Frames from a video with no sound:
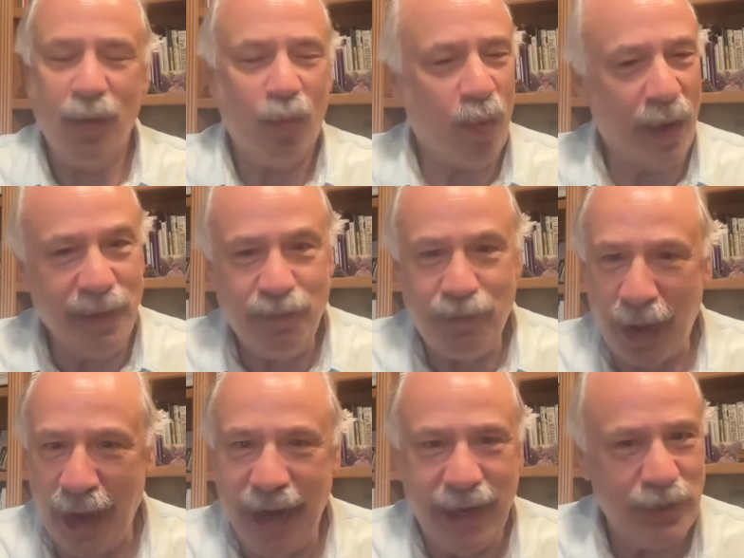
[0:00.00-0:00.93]
one
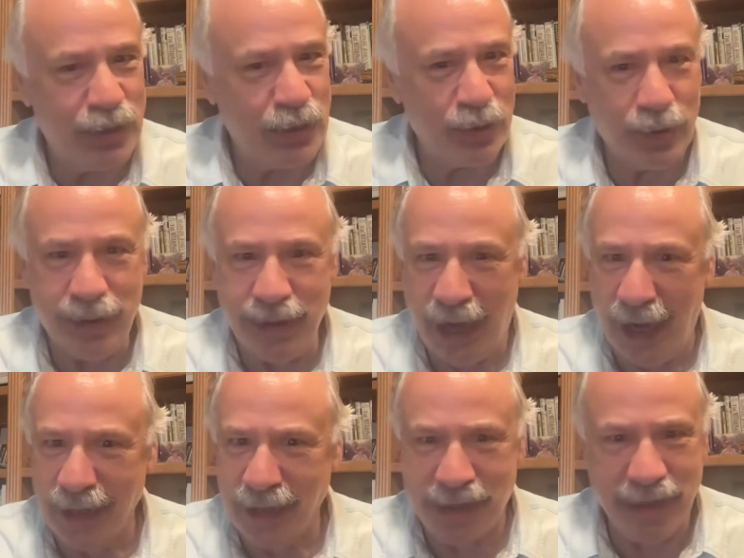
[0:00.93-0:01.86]
page could
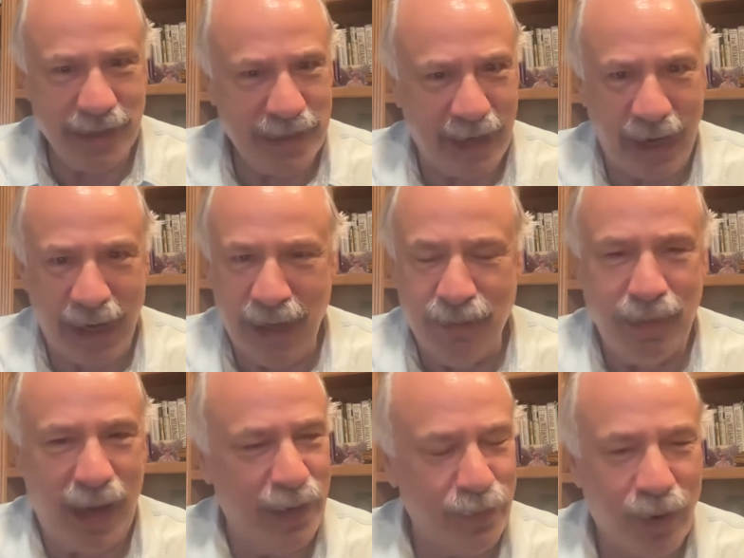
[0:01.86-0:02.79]
not contain
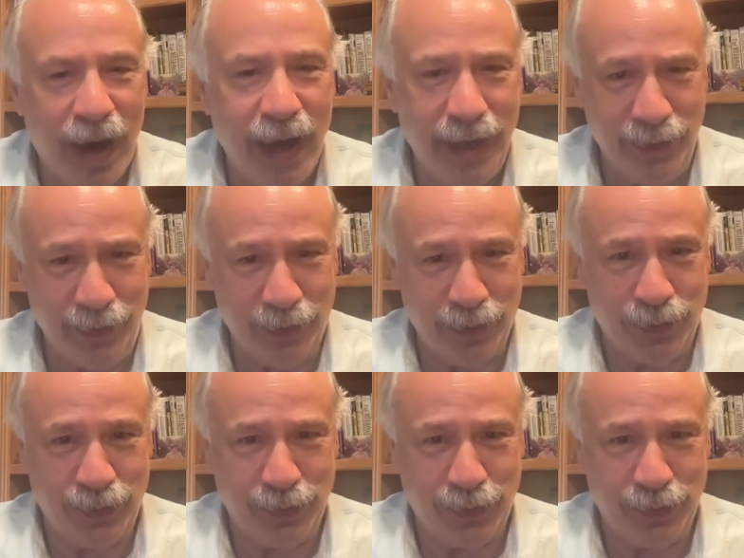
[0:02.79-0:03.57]
my rage.